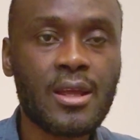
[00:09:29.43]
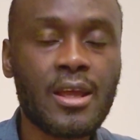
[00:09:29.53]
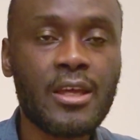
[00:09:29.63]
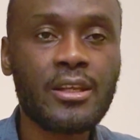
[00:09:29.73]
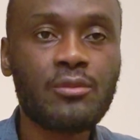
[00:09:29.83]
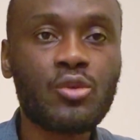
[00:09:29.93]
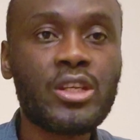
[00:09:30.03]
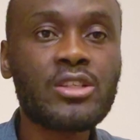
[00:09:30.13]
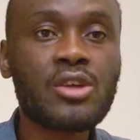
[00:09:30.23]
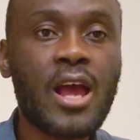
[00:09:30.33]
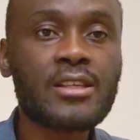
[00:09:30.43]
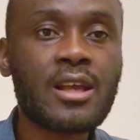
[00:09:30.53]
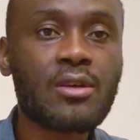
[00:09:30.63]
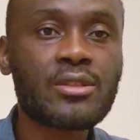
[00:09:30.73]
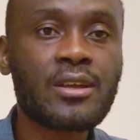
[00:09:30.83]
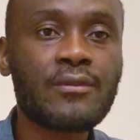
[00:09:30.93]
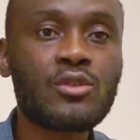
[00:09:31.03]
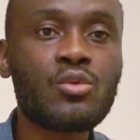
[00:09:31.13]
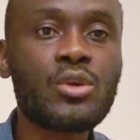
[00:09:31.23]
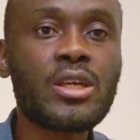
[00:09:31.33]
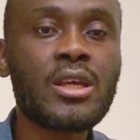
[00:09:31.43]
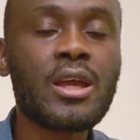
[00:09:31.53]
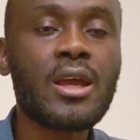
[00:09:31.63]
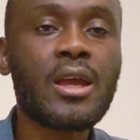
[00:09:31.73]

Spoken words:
and then we need to ask ourselves, do we